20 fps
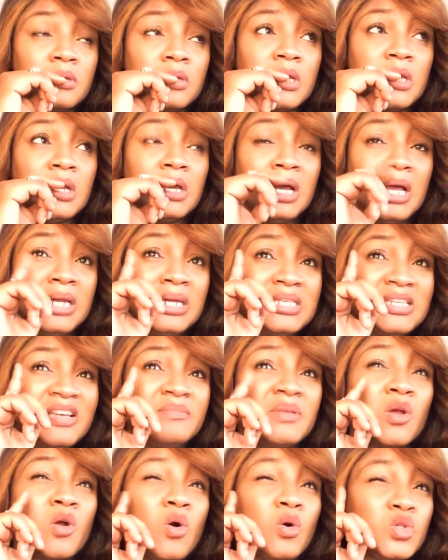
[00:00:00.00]
at least I've been
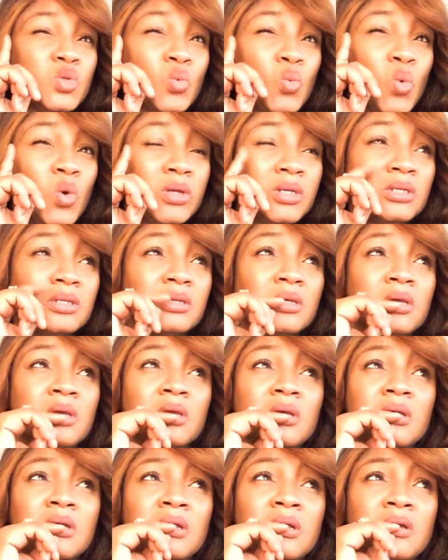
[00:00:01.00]
called to one,
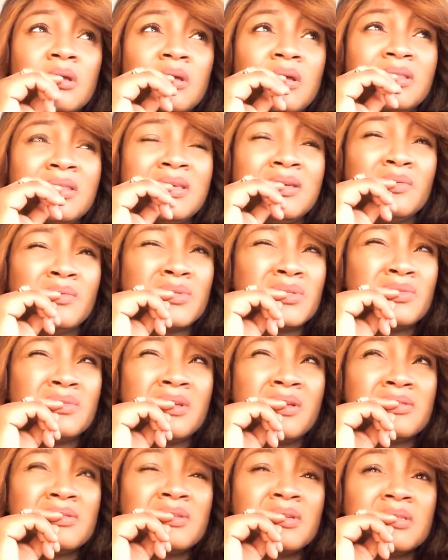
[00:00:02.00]
I think it was
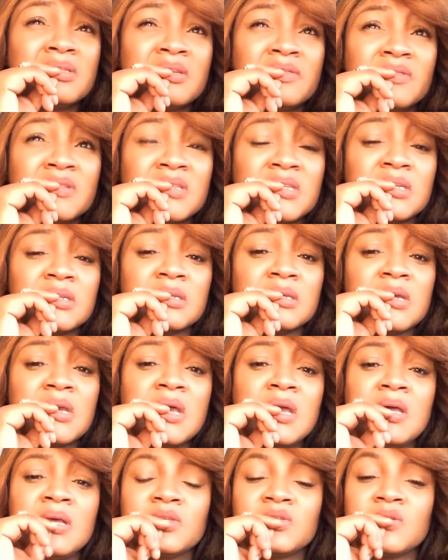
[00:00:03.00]
2017.
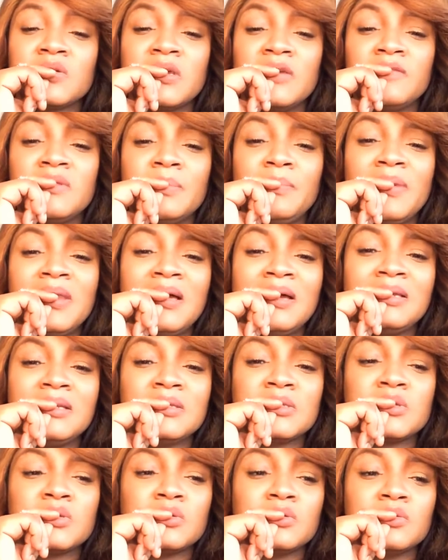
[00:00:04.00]
So if the plan is
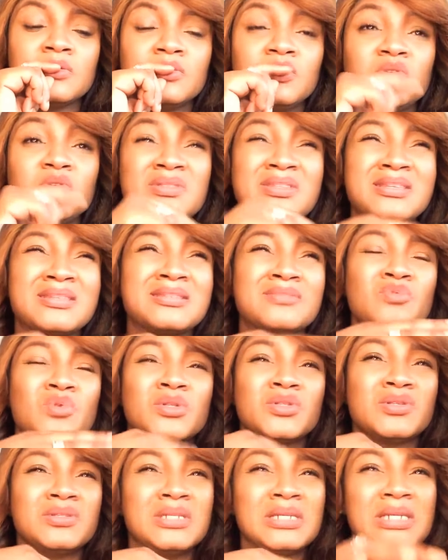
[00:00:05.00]
to use this one
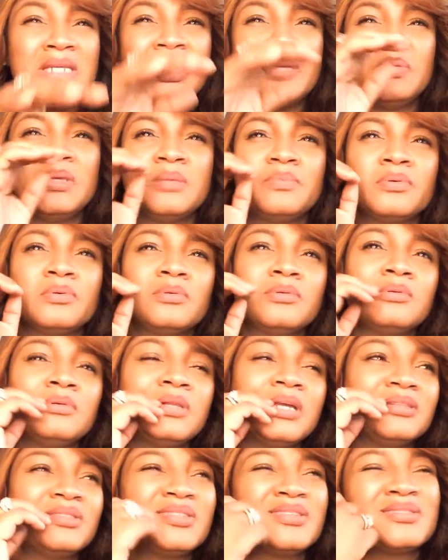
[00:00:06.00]
to delay people
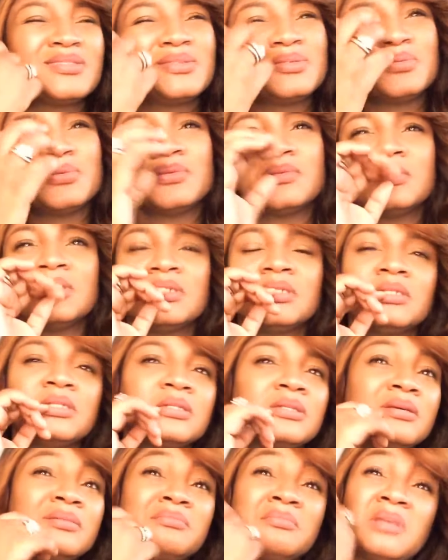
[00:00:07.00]
and just,
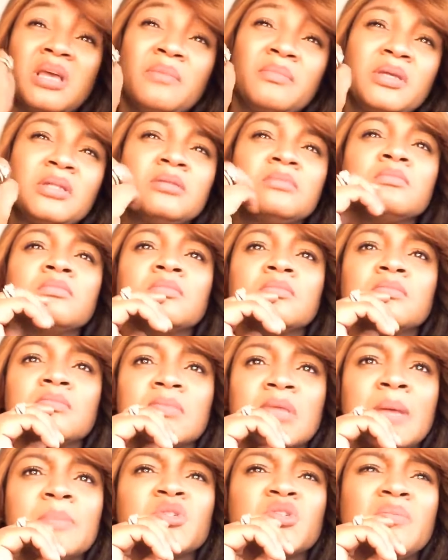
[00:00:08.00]
I mean,
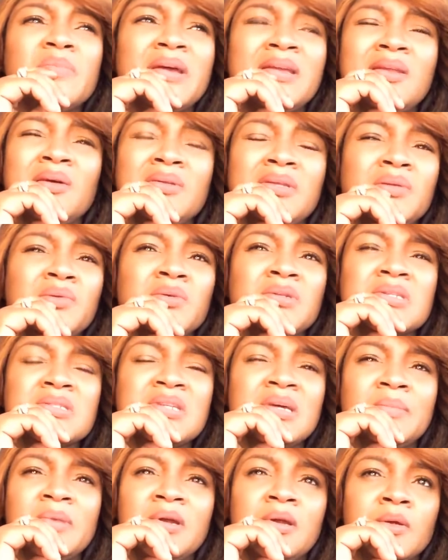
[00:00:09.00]
I'm sure by now they know this
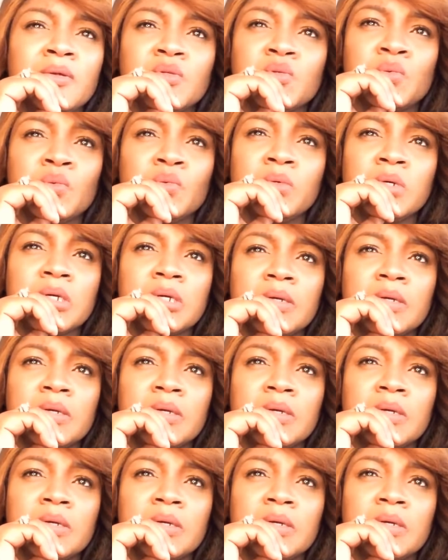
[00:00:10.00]
time around it won't work.